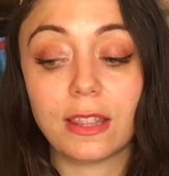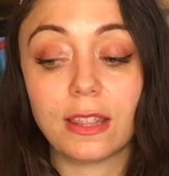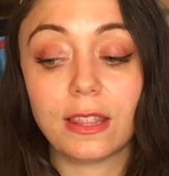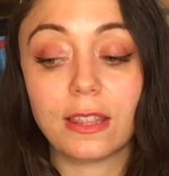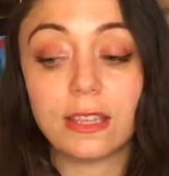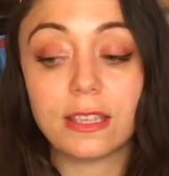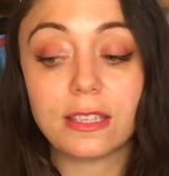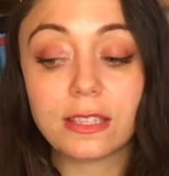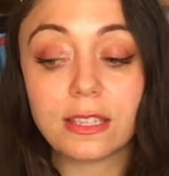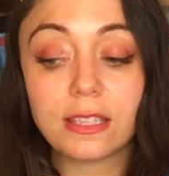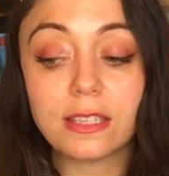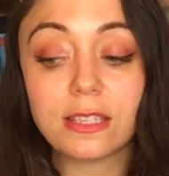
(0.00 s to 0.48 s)

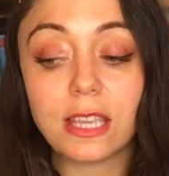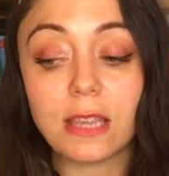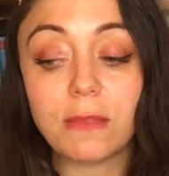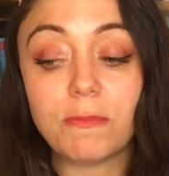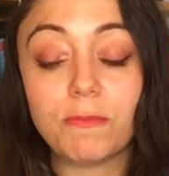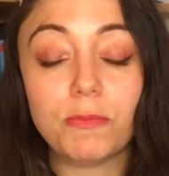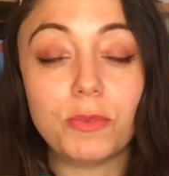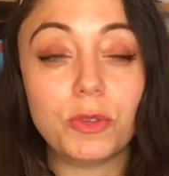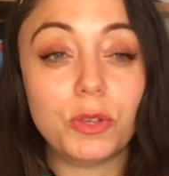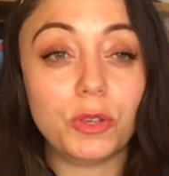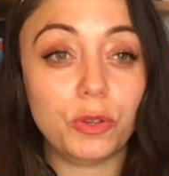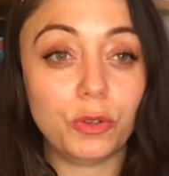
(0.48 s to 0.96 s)
this is
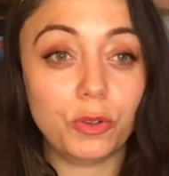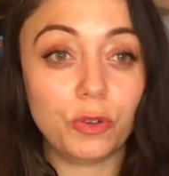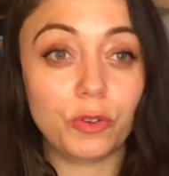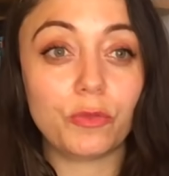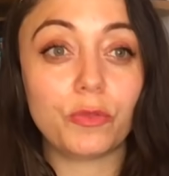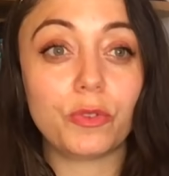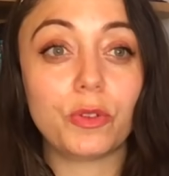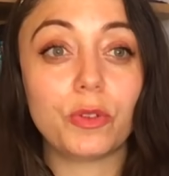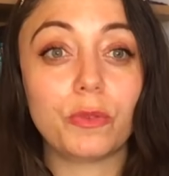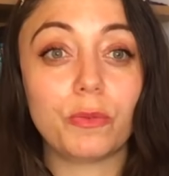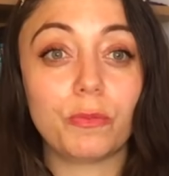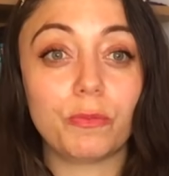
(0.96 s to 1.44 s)
a
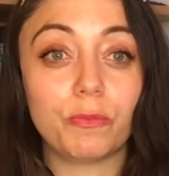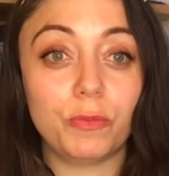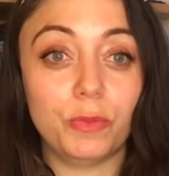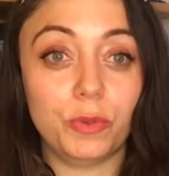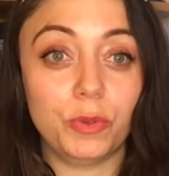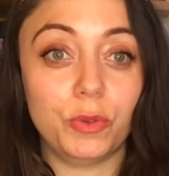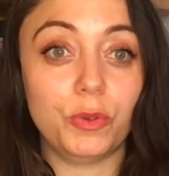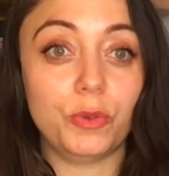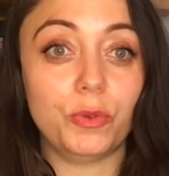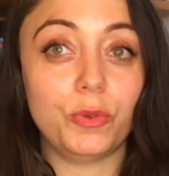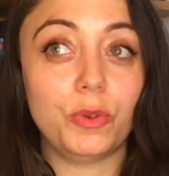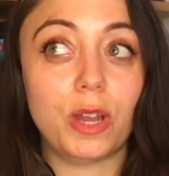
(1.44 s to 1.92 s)
beautiful
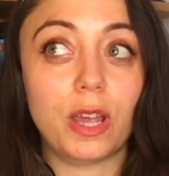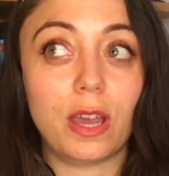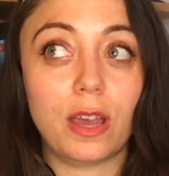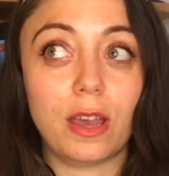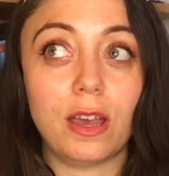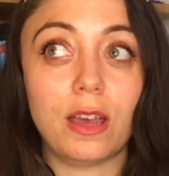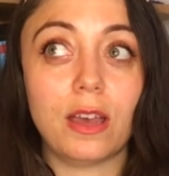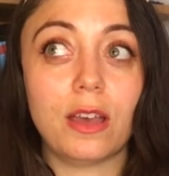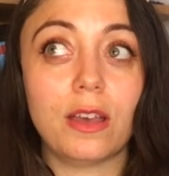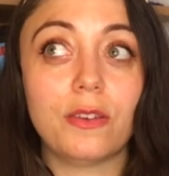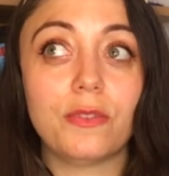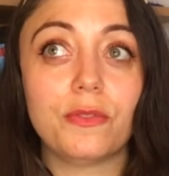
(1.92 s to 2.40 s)
moon
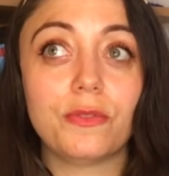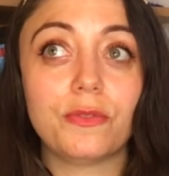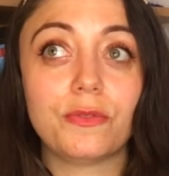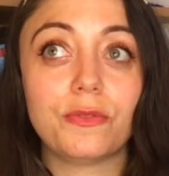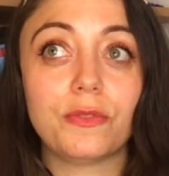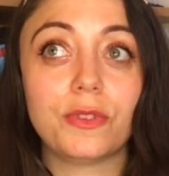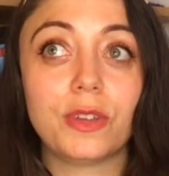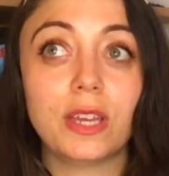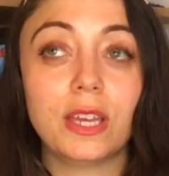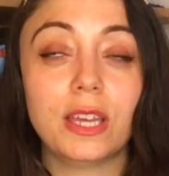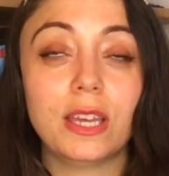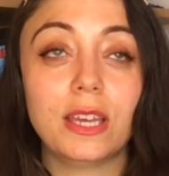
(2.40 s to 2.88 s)
of
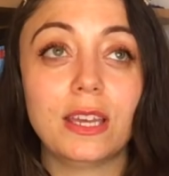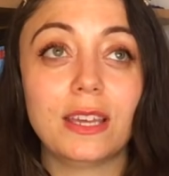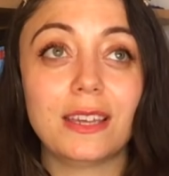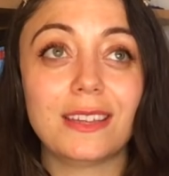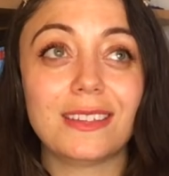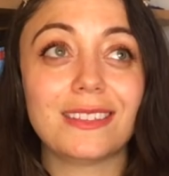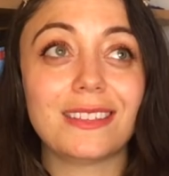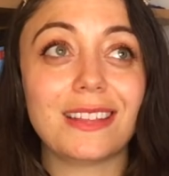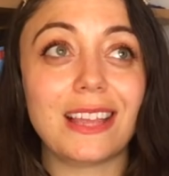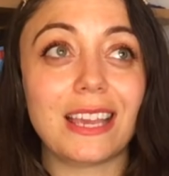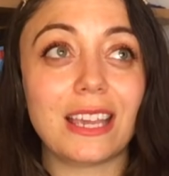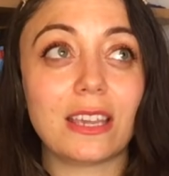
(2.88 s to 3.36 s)

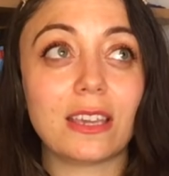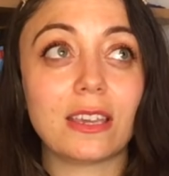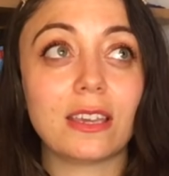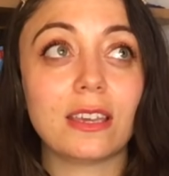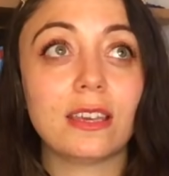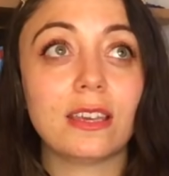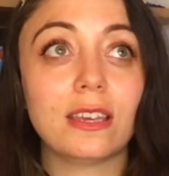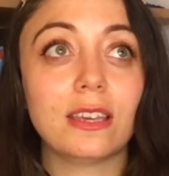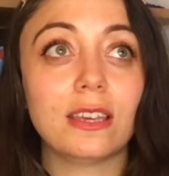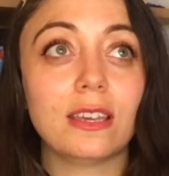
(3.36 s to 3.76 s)
like